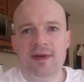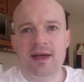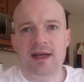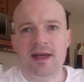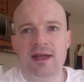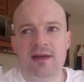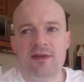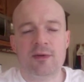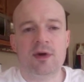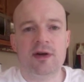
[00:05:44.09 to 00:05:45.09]
the
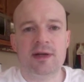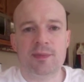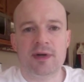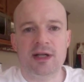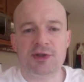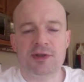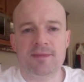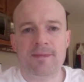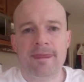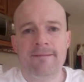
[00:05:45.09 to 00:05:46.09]
wrong impression.